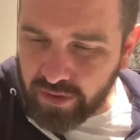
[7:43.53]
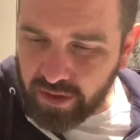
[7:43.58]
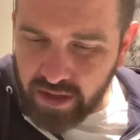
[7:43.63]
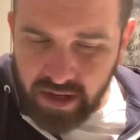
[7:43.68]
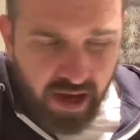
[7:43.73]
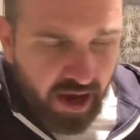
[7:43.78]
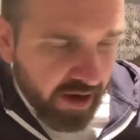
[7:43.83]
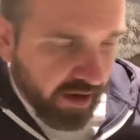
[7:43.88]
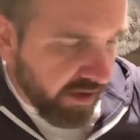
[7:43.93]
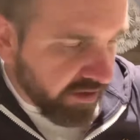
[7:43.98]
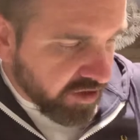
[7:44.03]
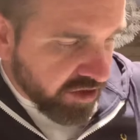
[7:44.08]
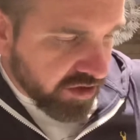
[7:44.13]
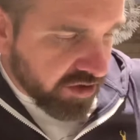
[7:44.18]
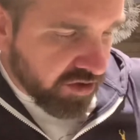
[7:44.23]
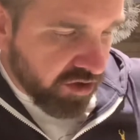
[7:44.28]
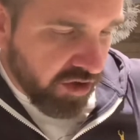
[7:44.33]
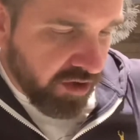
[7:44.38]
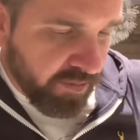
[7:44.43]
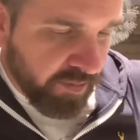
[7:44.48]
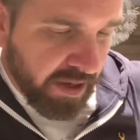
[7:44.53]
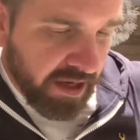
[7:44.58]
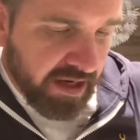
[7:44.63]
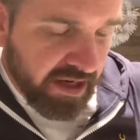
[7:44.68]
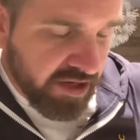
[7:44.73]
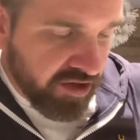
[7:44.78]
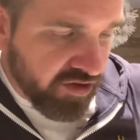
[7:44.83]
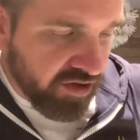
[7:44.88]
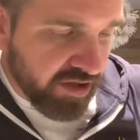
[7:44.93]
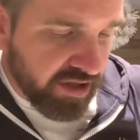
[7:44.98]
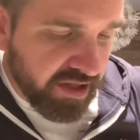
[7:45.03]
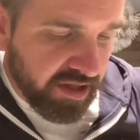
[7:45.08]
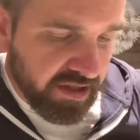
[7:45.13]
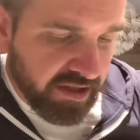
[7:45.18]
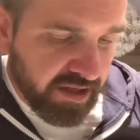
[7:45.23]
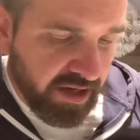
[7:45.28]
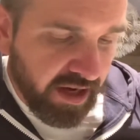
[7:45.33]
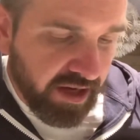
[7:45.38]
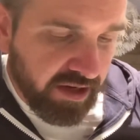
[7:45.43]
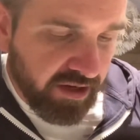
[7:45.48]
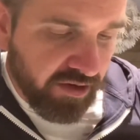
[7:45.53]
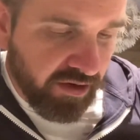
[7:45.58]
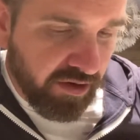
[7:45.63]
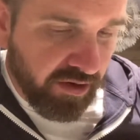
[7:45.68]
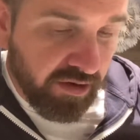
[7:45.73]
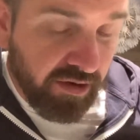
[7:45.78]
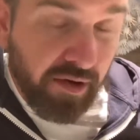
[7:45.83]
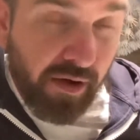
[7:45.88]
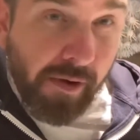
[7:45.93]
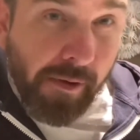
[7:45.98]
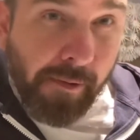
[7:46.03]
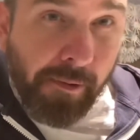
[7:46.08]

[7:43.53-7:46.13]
Yeah, I just thought it'd be an interesting take on